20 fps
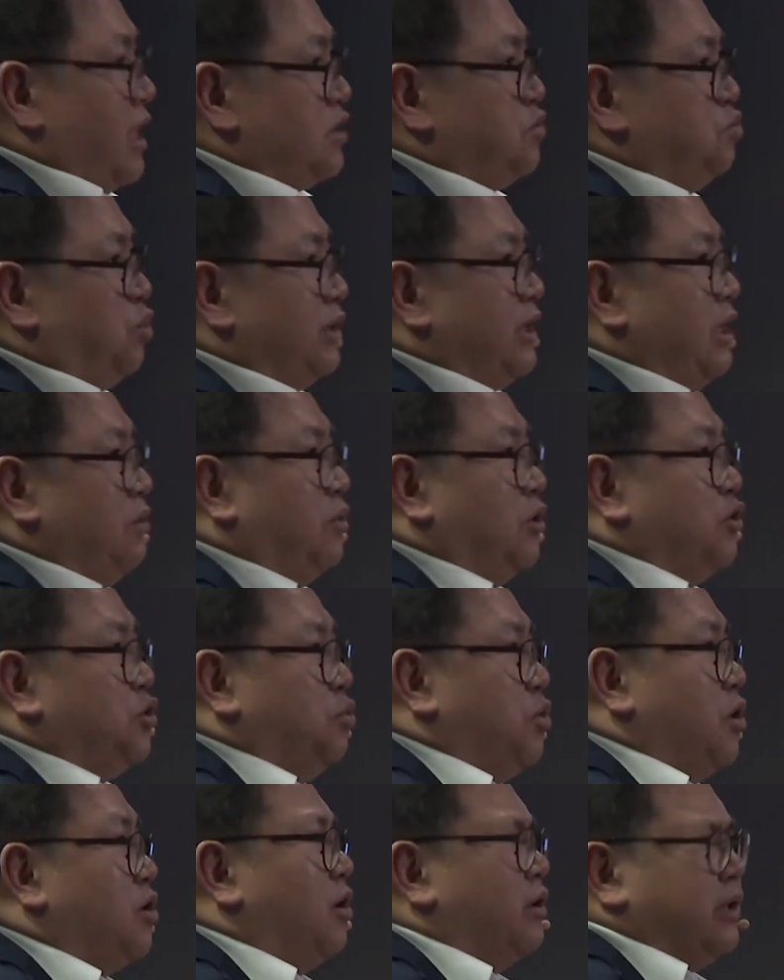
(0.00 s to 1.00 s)
That's what they want
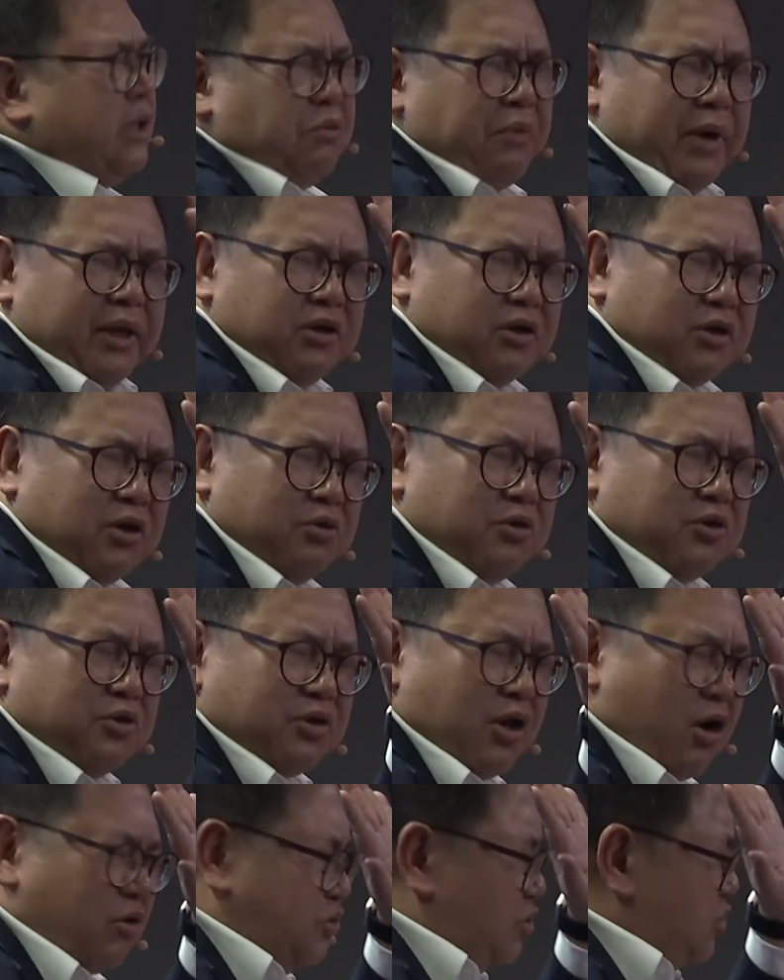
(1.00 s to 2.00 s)
to work on. They went to go to
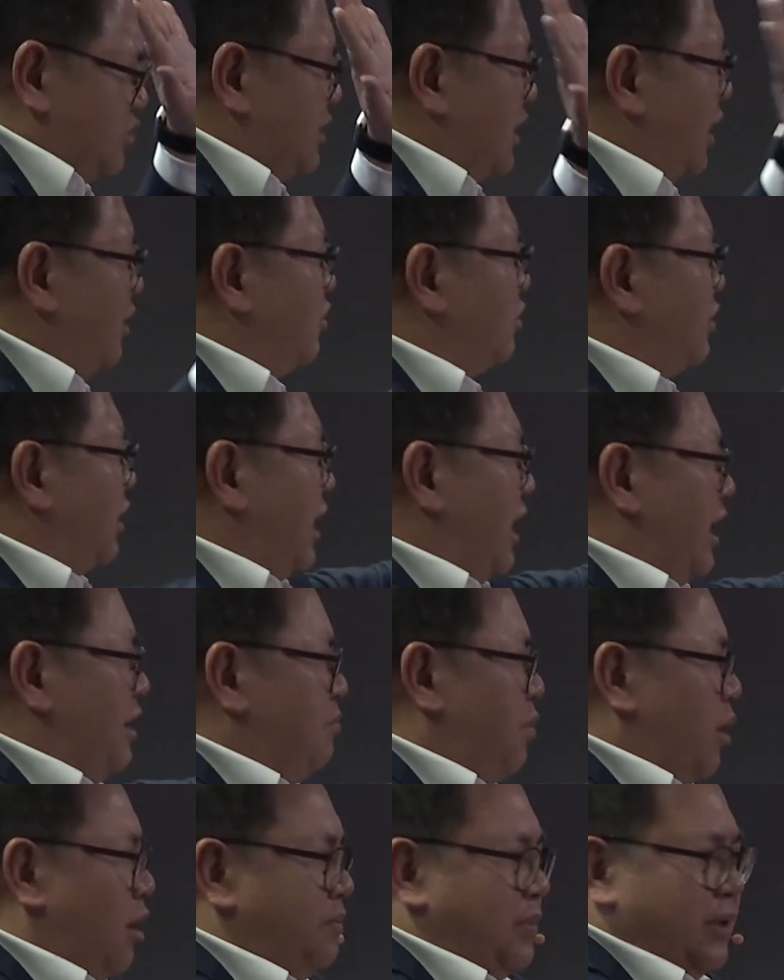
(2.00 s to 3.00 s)
talk to Sun Lung Kai
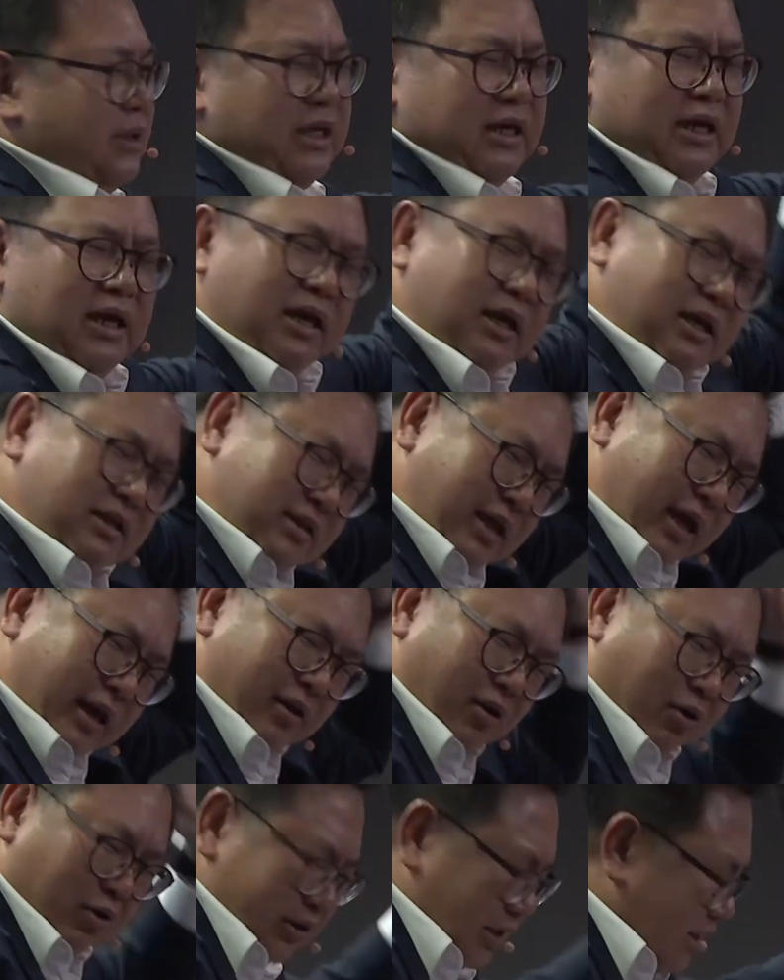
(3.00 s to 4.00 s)
Properties
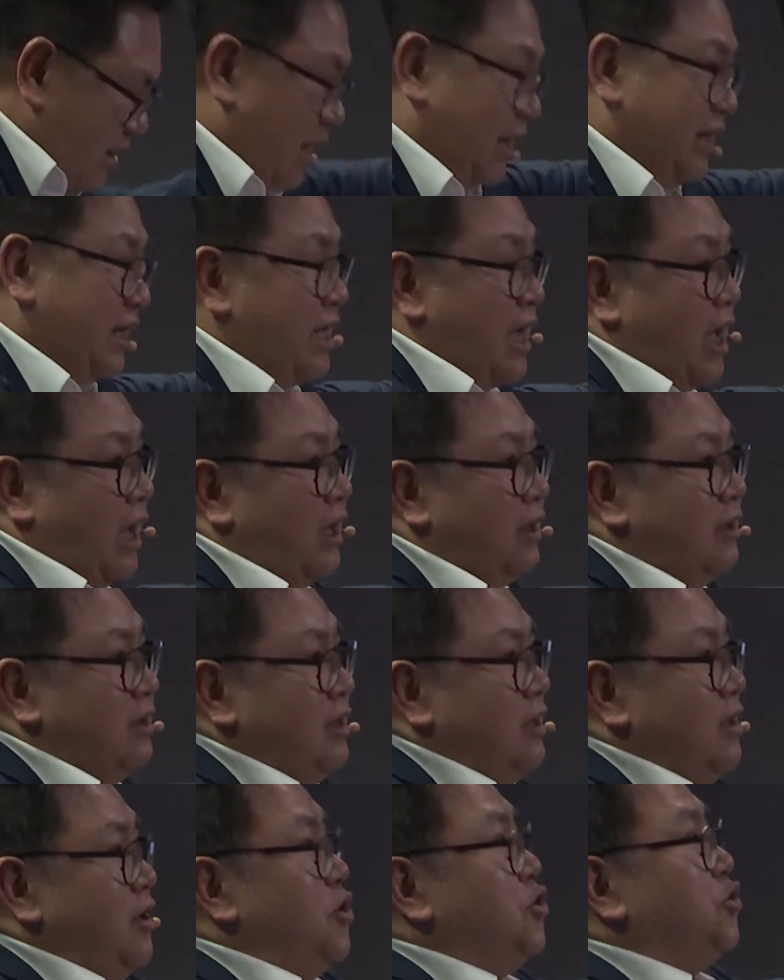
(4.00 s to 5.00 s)
and all the yada yada.
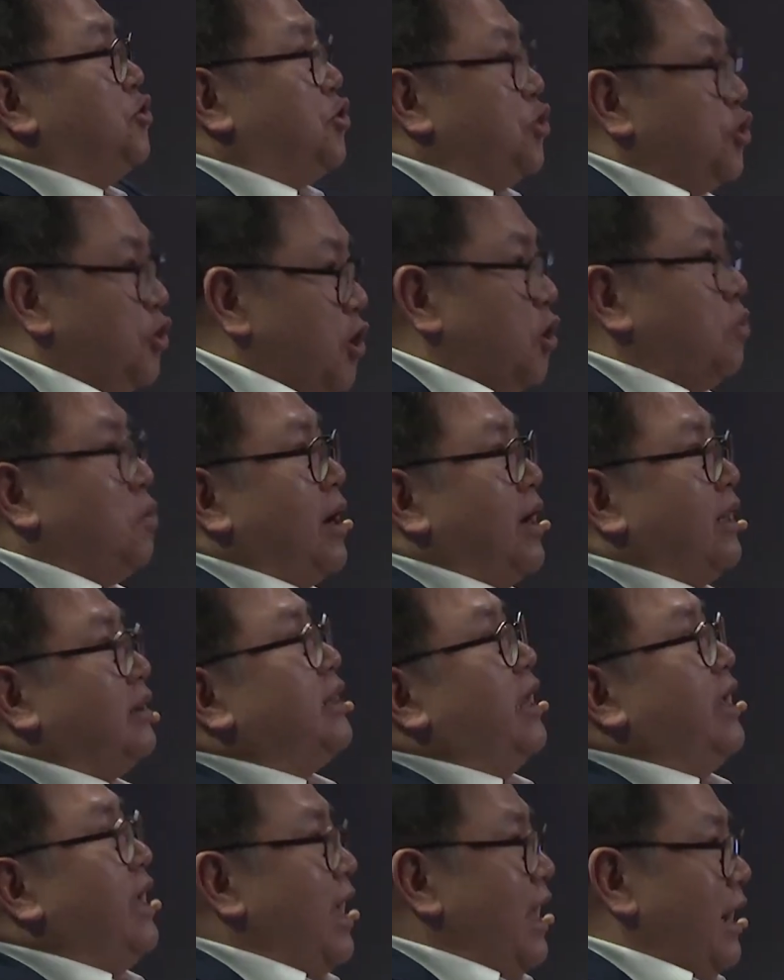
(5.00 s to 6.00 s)
Do you know what
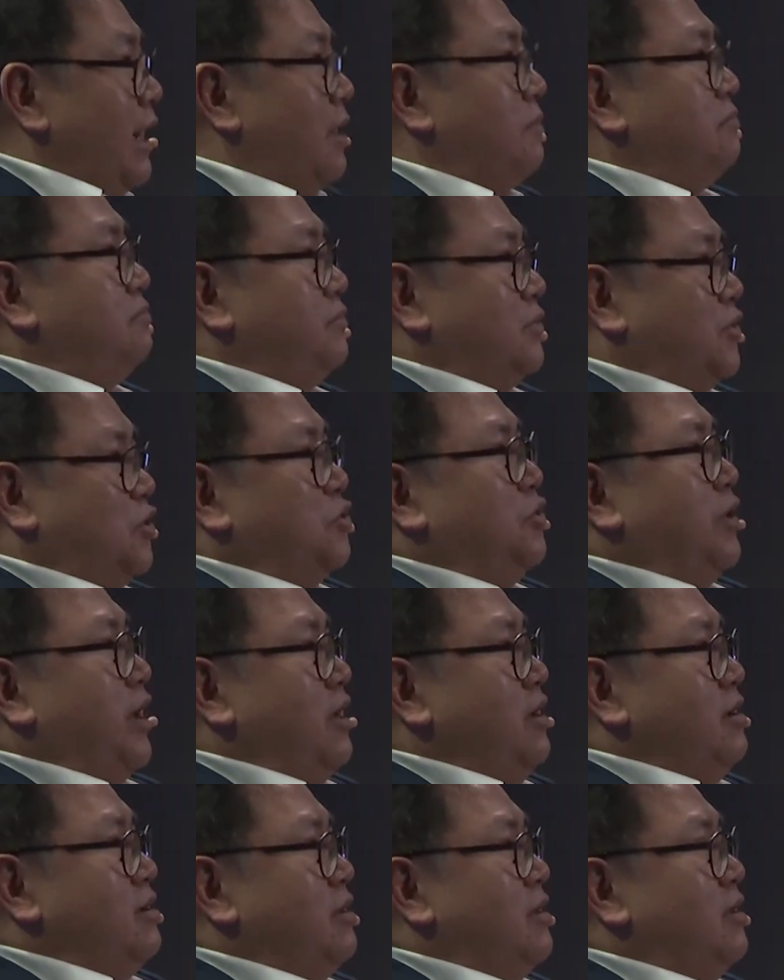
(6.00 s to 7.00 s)
they end up
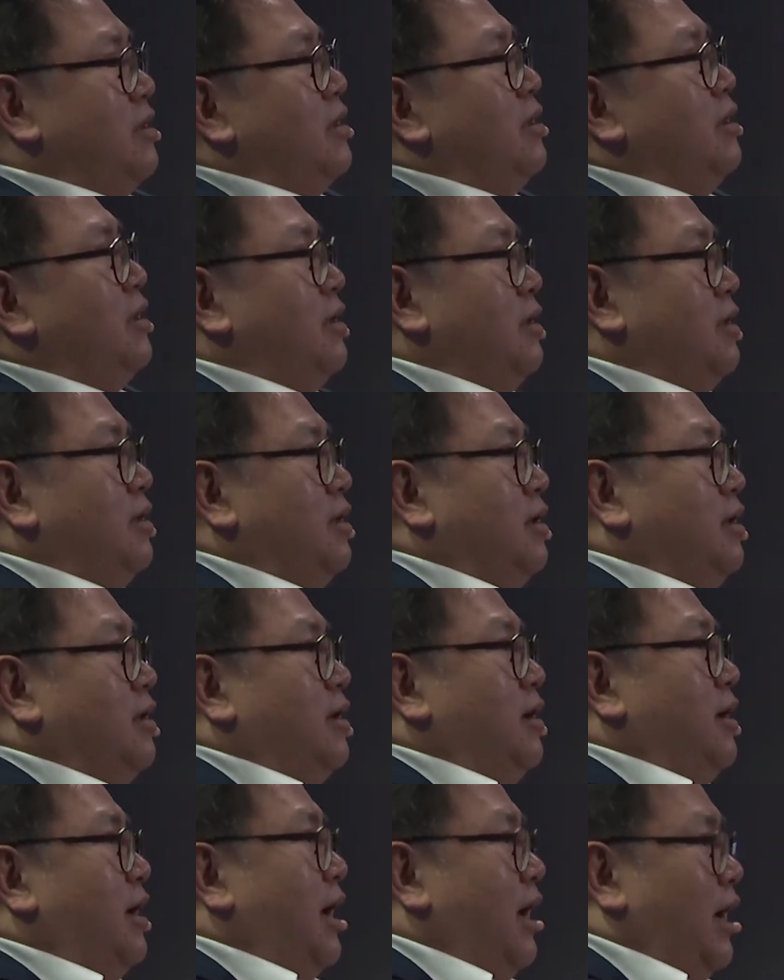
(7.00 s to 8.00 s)
doing?
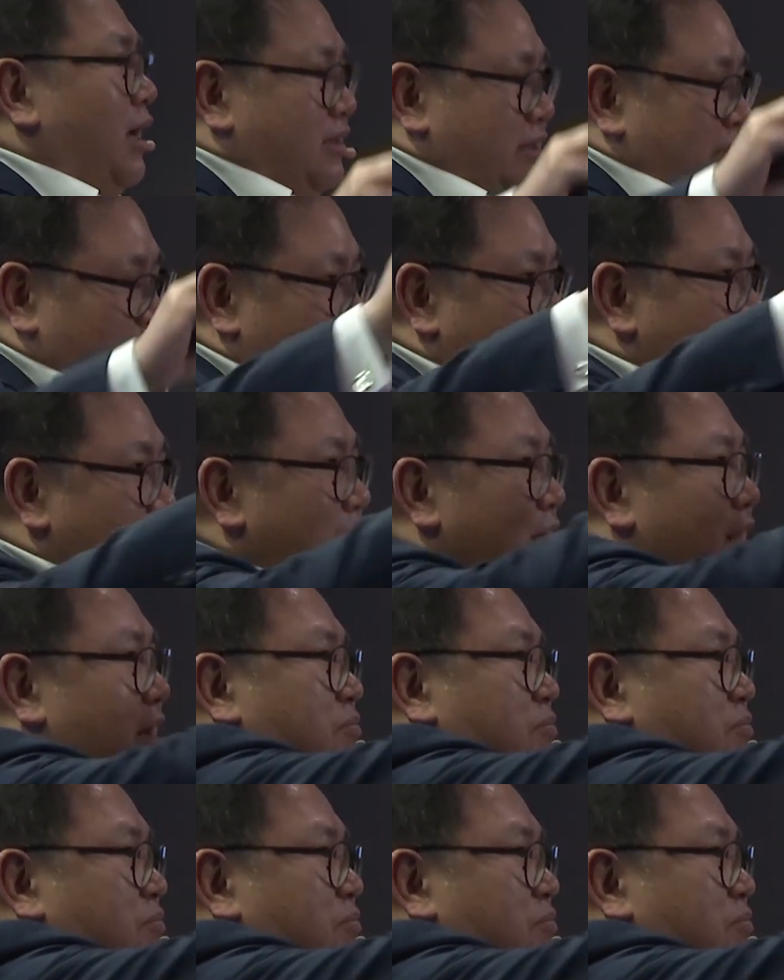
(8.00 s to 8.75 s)
They end